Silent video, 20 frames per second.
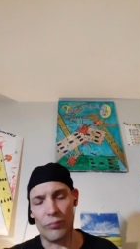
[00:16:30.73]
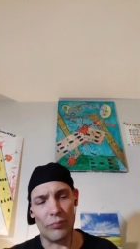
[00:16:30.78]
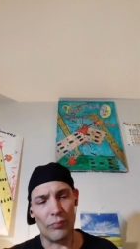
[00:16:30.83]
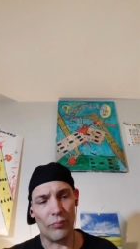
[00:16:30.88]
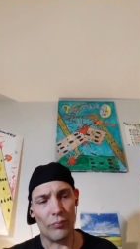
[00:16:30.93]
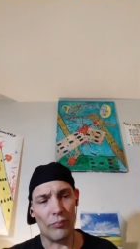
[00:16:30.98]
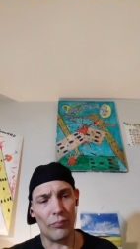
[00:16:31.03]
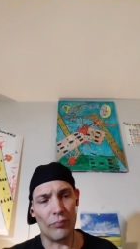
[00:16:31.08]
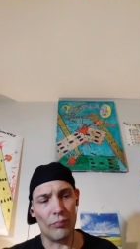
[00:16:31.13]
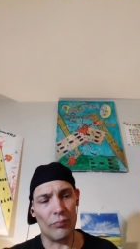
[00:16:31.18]

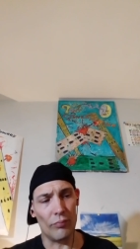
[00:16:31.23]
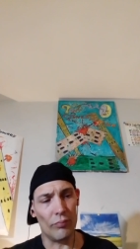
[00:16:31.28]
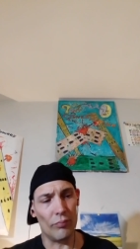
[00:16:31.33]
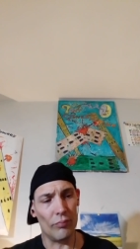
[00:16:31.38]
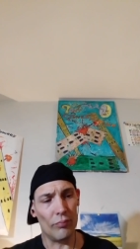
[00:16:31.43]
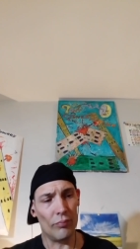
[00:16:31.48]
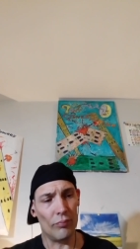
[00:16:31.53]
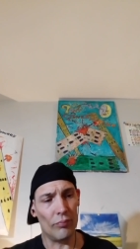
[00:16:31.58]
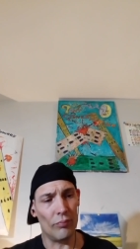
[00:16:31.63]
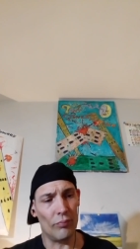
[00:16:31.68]

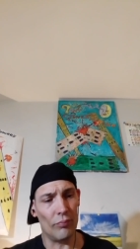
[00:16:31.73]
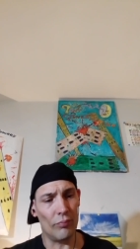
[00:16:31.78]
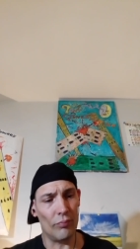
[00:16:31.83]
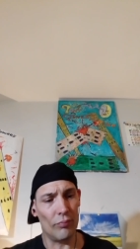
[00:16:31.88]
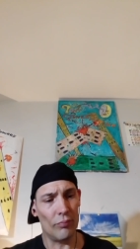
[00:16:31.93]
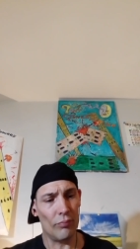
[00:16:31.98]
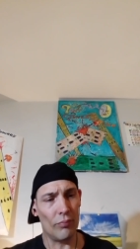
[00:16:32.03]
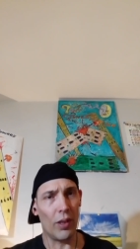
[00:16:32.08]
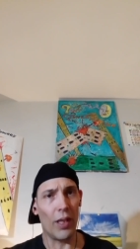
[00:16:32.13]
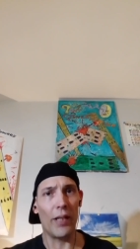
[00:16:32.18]
Hmm.
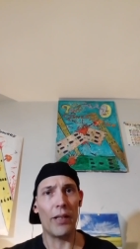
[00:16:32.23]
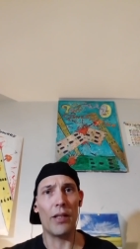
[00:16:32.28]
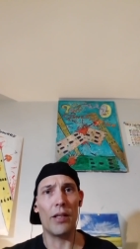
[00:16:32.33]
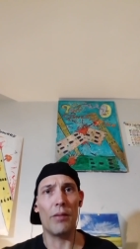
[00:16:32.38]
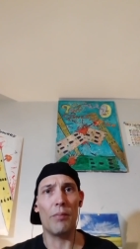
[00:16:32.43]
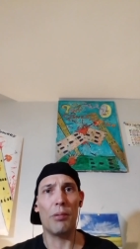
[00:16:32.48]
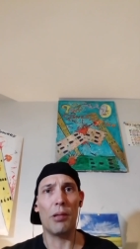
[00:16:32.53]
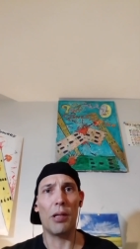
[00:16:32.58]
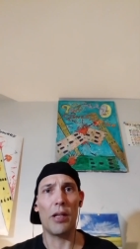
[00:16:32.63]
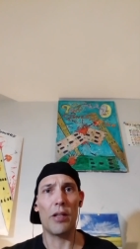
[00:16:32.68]

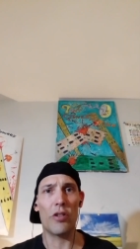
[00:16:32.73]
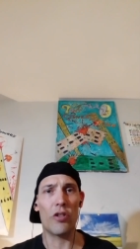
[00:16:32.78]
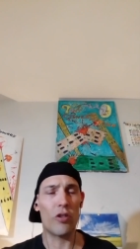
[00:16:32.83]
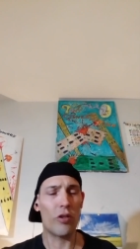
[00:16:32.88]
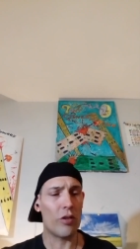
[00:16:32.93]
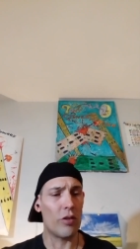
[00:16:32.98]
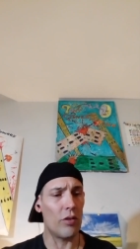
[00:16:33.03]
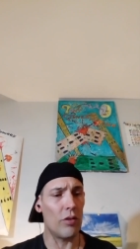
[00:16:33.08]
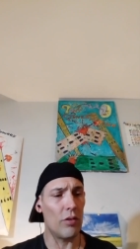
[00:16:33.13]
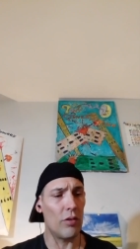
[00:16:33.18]
blended
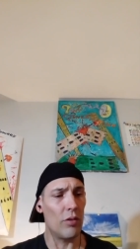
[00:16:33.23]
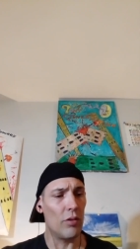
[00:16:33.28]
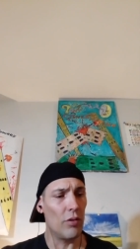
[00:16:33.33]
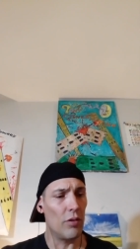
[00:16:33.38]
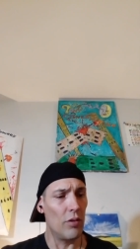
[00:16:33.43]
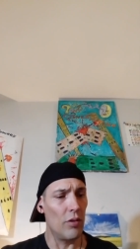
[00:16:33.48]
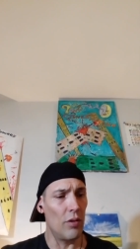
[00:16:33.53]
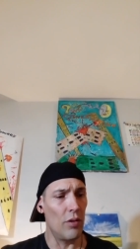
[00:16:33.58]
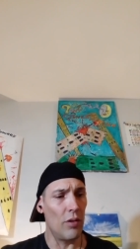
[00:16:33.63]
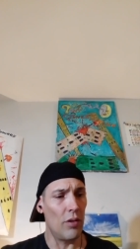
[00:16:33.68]
Pleasure.
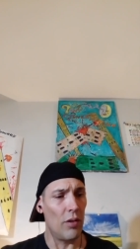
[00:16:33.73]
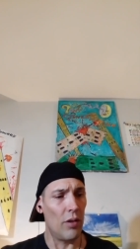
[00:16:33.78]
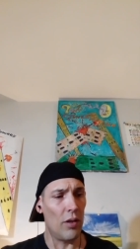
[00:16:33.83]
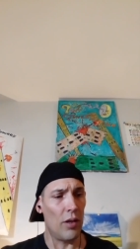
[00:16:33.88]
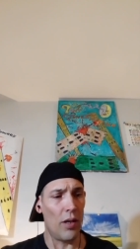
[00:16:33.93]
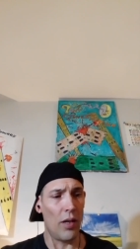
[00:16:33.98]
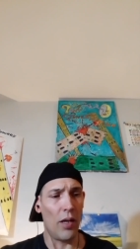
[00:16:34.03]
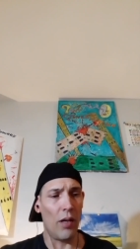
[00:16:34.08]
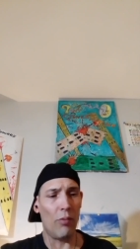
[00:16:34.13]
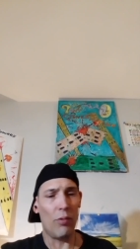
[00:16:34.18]

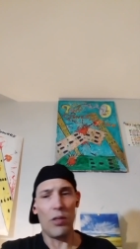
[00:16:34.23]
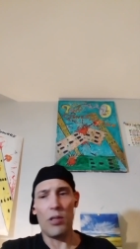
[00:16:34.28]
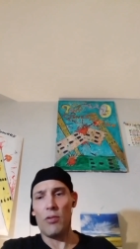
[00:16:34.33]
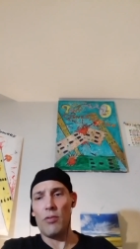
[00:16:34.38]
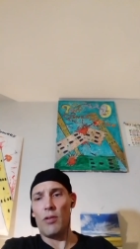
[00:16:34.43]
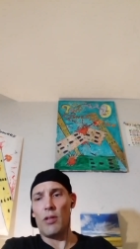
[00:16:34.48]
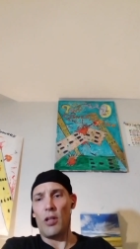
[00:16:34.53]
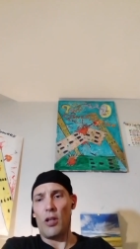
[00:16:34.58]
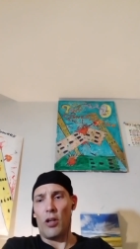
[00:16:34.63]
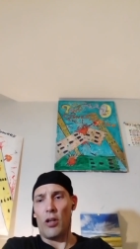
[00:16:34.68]
Uh,
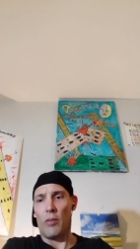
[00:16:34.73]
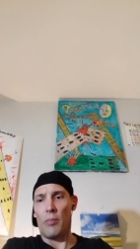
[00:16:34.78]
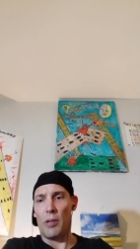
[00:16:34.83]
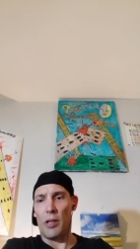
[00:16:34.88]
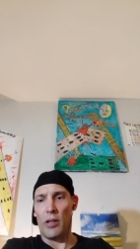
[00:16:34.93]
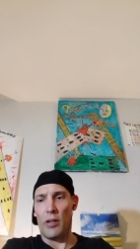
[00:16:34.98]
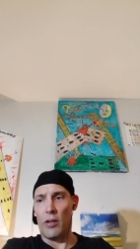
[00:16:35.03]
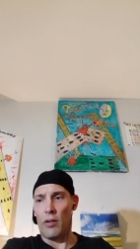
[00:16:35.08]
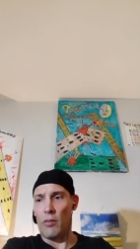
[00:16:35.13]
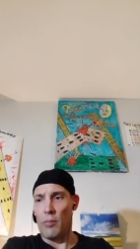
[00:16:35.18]
what's with the
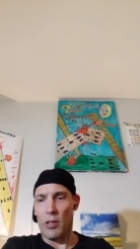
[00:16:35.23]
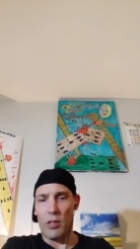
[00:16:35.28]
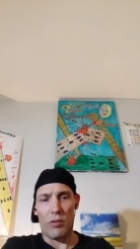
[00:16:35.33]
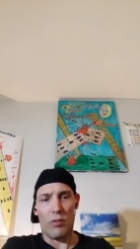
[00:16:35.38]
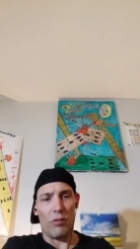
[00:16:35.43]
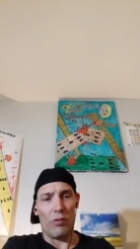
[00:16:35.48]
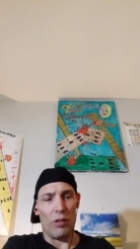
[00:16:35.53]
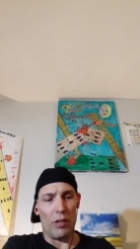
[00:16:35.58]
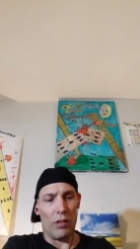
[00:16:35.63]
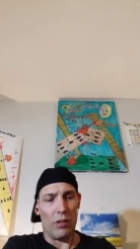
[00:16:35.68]
Hermit here? Might
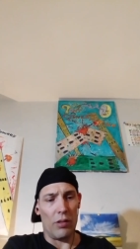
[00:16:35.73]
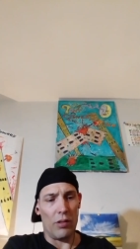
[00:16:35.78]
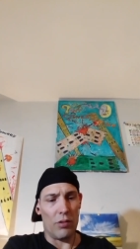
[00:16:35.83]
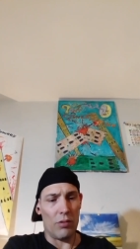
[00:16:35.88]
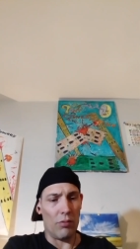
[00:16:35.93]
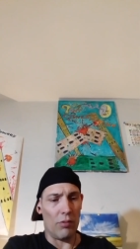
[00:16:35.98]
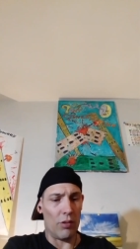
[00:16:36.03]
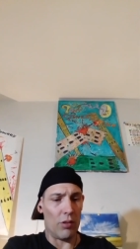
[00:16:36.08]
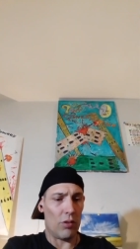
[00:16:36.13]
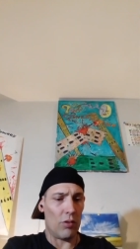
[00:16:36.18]
as well get
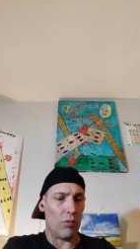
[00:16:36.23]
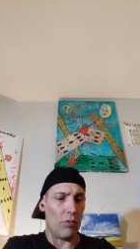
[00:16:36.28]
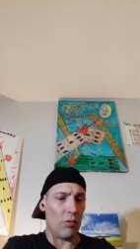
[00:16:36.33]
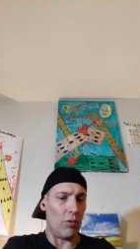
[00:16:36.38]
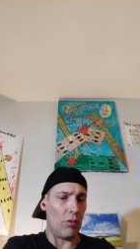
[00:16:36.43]
this one